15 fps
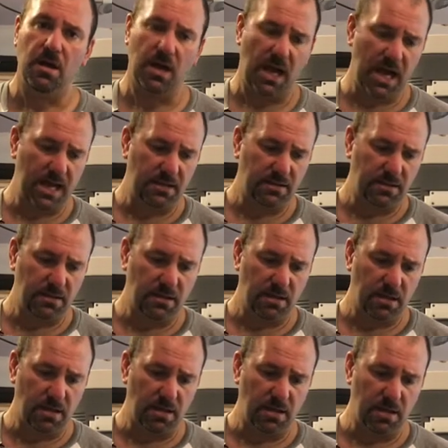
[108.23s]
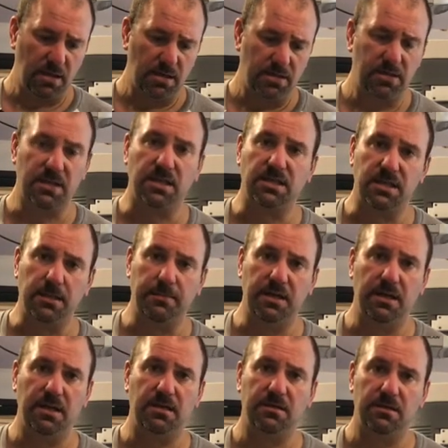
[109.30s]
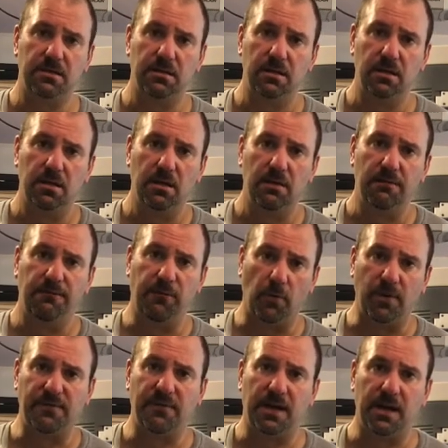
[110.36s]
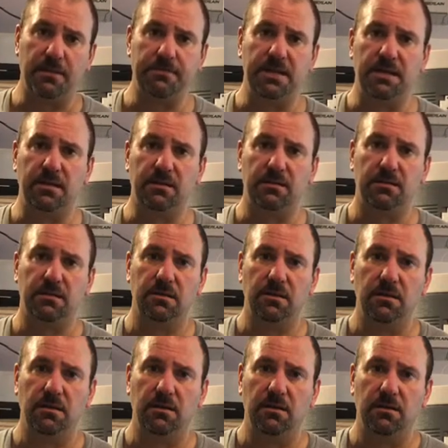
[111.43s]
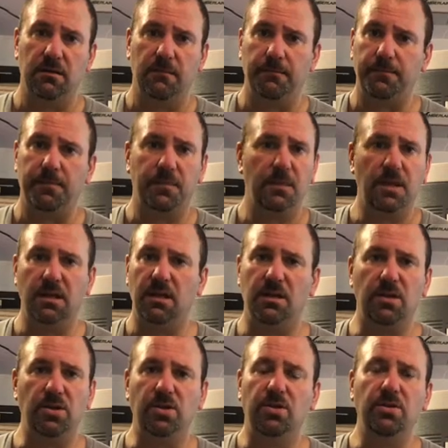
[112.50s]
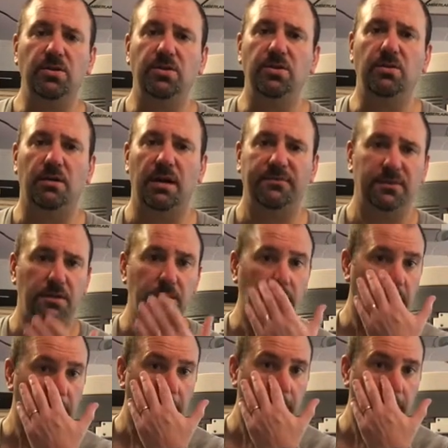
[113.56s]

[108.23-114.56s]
at 60 minutes, 45 minutes. You don't have to do it.